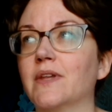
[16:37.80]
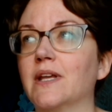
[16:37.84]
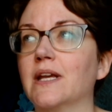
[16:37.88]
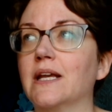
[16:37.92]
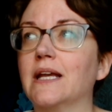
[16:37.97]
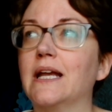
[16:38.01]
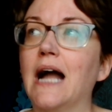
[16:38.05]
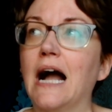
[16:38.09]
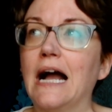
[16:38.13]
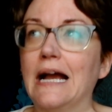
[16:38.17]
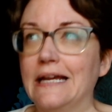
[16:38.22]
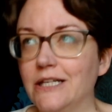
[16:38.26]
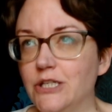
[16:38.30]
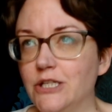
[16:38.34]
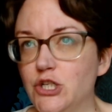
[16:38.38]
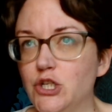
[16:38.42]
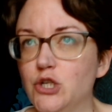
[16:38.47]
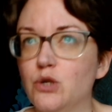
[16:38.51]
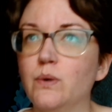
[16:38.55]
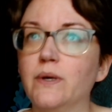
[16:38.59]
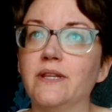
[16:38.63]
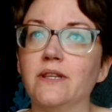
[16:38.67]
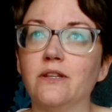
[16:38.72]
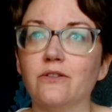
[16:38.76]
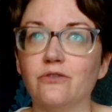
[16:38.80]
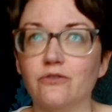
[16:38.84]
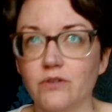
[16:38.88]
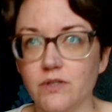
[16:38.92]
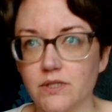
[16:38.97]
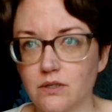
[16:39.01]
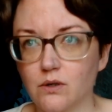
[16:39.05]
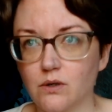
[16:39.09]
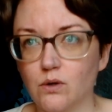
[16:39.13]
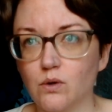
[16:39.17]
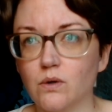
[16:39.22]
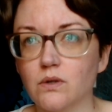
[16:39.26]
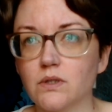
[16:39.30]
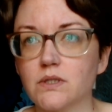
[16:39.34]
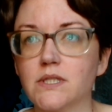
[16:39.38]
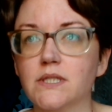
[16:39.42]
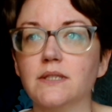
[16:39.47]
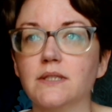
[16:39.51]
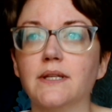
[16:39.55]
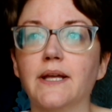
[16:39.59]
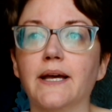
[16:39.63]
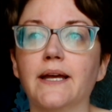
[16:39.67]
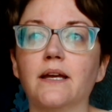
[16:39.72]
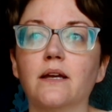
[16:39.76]
guide you in the physical, to
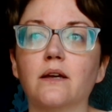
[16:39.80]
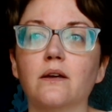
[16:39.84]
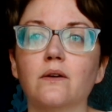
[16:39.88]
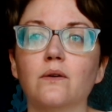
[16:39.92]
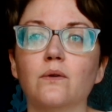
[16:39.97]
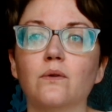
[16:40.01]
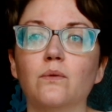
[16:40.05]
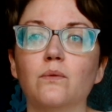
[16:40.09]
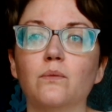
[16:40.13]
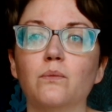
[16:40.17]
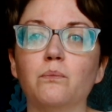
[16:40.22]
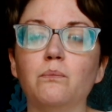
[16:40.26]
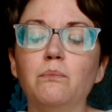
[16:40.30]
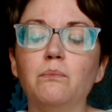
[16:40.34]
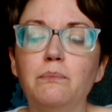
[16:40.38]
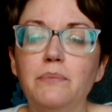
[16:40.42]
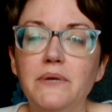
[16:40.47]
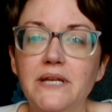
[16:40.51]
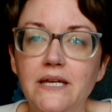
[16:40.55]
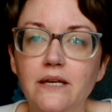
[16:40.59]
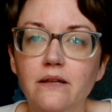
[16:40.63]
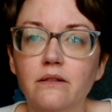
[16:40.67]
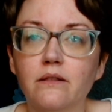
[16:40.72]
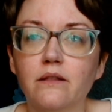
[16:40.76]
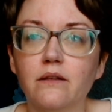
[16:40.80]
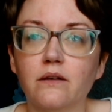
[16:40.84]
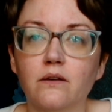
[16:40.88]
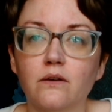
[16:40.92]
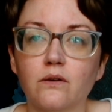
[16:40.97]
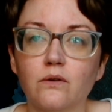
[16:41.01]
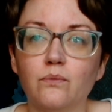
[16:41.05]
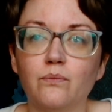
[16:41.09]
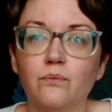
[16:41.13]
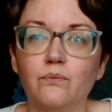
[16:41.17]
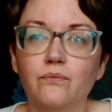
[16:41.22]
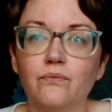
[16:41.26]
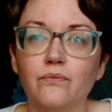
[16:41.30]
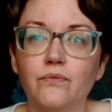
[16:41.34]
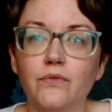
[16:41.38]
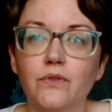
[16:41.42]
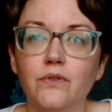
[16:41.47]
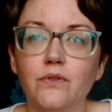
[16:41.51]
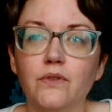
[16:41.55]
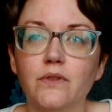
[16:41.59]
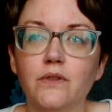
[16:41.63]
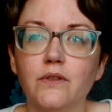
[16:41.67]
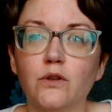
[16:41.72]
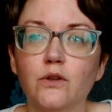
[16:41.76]
like be the
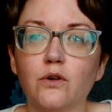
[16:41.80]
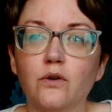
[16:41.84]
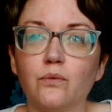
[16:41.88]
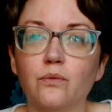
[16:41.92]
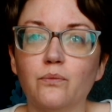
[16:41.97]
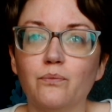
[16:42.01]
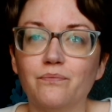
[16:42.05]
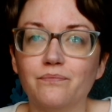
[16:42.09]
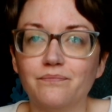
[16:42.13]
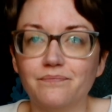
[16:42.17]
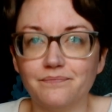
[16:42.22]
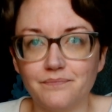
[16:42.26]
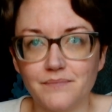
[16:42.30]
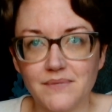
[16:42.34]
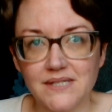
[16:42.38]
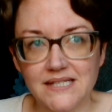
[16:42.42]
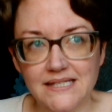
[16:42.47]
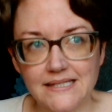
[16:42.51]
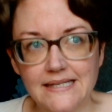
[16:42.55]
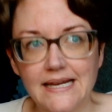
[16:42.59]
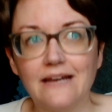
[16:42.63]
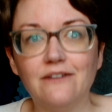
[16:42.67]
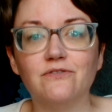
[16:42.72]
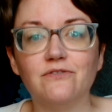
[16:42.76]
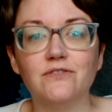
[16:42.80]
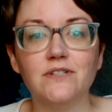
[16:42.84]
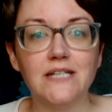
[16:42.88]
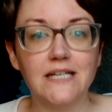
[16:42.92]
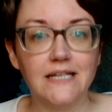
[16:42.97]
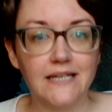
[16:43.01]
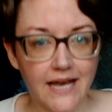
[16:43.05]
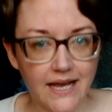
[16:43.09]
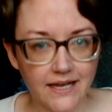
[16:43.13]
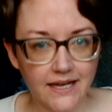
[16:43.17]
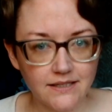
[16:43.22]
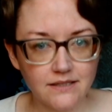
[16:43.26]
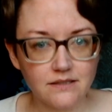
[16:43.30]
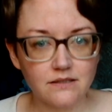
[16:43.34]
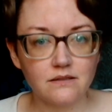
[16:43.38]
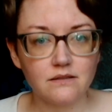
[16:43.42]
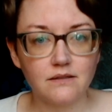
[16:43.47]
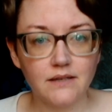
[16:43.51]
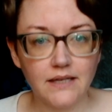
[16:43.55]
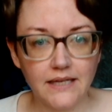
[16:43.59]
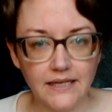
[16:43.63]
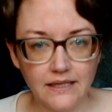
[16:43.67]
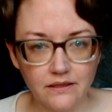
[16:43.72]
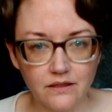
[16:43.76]
the safety net
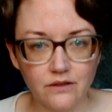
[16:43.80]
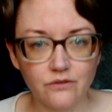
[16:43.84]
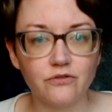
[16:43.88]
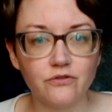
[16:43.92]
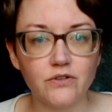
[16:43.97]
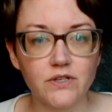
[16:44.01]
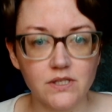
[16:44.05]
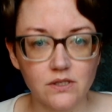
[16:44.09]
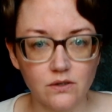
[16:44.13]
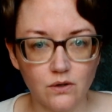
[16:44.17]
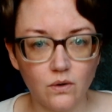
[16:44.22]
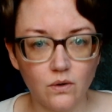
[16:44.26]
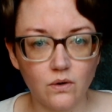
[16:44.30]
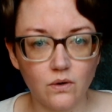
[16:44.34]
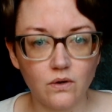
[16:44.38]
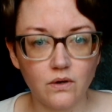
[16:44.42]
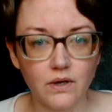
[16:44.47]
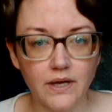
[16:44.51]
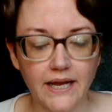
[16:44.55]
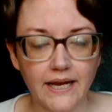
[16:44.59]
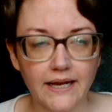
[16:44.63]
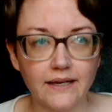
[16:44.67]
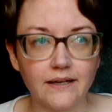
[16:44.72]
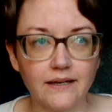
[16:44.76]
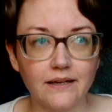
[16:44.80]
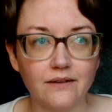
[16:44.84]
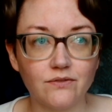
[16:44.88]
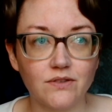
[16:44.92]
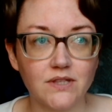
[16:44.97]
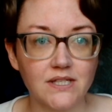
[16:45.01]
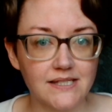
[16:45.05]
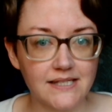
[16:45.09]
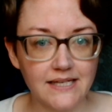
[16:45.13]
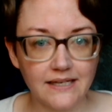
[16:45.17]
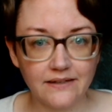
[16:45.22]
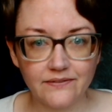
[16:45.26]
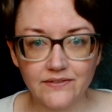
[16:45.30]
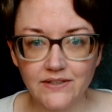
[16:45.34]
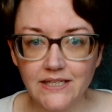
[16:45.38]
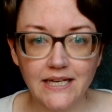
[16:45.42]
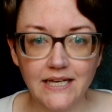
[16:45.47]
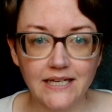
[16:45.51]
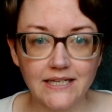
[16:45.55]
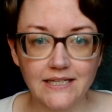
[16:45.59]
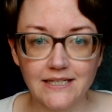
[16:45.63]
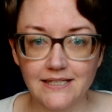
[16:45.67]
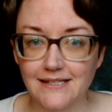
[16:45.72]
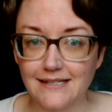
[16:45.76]
in the physical. And if the safety
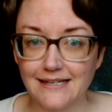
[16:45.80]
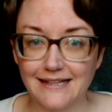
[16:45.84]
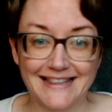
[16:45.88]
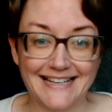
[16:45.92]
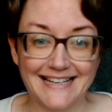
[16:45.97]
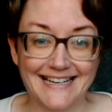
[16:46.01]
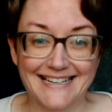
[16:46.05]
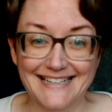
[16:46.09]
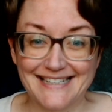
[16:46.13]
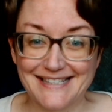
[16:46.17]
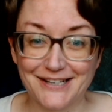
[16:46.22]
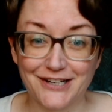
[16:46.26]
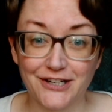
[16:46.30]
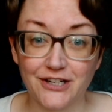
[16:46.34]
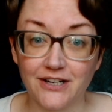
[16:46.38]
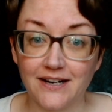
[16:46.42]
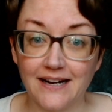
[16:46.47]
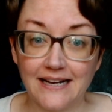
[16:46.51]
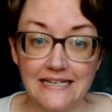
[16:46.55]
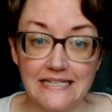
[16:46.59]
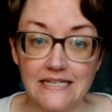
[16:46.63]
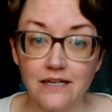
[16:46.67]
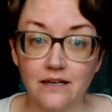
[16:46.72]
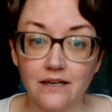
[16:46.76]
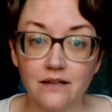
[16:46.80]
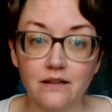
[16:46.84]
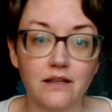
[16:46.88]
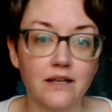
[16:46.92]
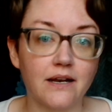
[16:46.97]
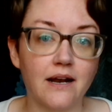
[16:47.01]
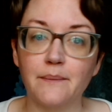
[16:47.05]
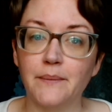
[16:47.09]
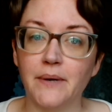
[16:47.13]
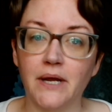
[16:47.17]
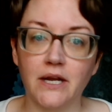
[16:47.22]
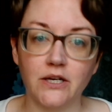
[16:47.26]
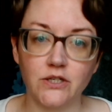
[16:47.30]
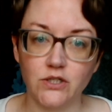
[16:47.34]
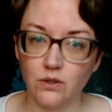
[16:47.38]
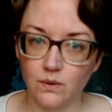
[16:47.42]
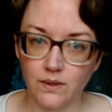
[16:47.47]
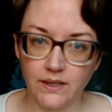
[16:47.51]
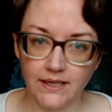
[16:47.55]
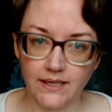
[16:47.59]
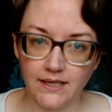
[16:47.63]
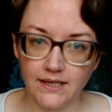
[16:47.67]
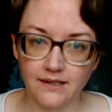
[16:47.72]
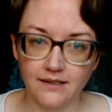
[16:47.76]
net doesn't think it's a good idea, then I'm not
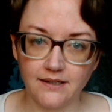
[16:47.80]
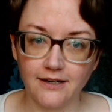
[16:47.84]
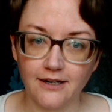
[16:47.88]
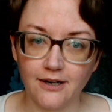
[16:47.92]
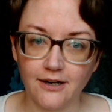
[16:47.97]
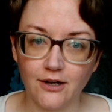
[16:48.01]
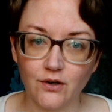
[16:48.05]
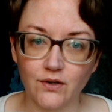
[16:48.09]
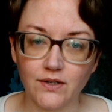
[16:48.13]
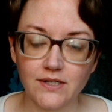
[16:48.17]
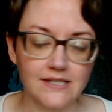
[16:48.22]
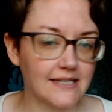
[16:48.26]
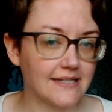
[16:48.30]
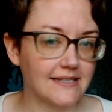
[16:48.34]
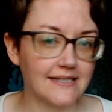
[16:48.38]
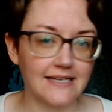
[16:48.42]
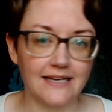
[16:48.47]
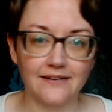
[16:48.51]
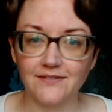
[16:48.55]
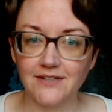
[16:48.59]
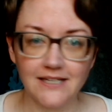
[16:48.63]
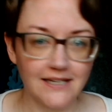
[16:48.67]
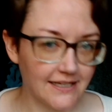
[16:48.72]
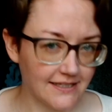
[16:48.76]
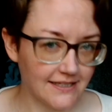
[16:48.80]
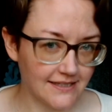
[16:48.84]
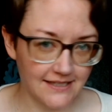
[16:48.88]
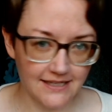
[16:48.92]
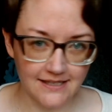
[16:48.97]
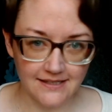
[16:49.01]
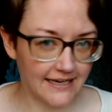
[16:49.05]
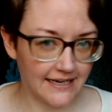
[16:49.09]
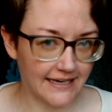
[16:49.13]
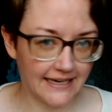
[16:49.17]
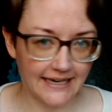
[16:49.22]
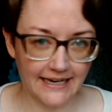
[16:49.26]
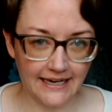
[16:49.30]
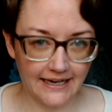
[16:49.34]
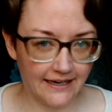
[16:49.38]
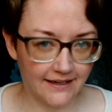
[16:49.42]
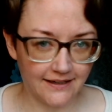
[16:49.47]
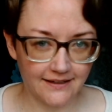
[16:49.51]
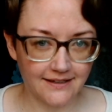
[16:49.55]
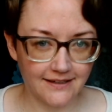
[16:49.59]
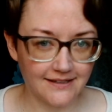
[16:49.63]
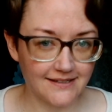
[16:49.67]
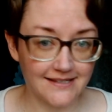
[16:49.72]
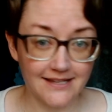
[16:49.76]
doing it, you know, because the safety net says I
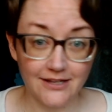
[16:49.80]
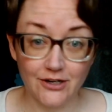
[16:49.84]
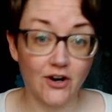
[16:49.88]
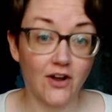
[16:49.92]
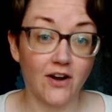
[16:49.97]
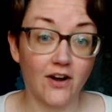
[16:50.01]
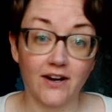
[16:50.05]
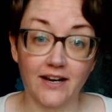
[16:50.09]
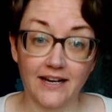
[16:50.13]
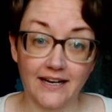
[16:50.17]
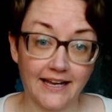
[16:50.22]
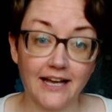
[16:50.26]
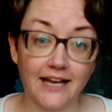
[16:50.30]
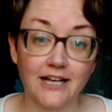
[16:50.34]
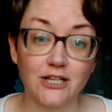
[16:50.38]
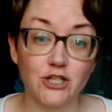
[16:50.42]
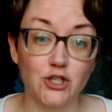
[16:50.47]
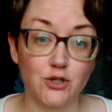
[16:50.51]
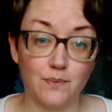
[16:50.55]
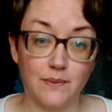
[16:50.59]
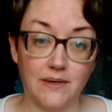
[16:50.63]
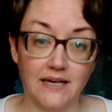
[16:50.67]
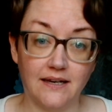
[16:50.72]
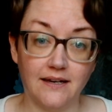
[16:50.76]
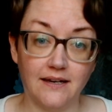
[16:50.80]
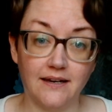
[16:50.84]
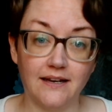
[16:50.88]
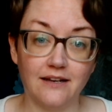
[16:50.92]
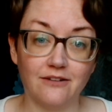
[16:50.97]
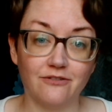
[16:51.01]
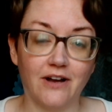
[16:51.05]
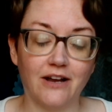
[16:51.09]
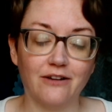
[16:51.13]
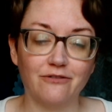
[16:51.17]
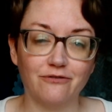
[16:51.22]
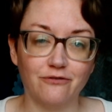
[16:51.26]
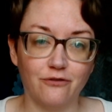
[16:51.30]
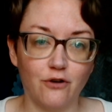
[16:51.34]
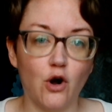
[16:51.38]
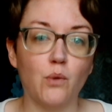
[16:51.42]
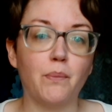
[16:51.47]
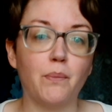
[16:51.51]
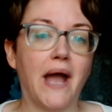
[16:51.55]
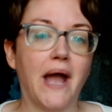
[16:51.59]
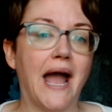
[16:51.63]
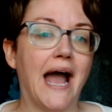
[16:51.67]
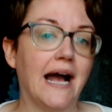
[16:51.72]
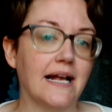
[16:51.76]
can't, because they're not going to catch me if I fall
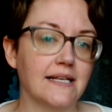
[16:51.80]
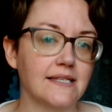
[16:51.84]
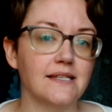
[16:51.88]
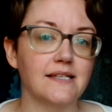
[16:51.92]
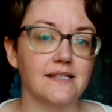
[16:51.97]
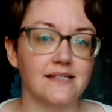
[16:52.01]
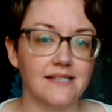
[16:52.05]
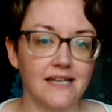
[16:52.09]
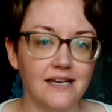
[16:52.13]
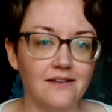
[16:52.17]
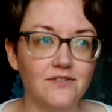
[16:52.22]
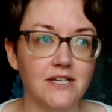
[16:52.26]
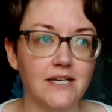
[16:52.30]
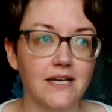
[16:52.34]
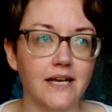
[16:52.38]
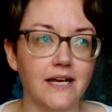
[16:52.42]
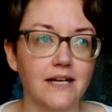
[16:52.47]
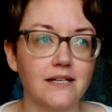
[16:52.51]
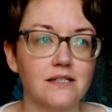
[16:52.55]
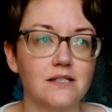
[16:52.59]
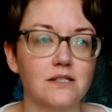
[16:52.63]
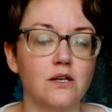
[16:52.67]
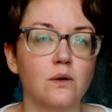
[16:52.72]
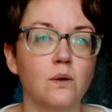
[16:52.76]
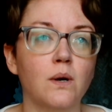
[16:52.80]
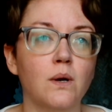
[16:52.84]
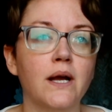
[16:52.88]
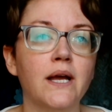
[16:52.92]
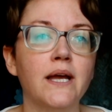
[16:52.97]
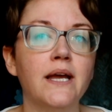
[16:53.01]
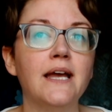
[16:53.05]
past the safety net. So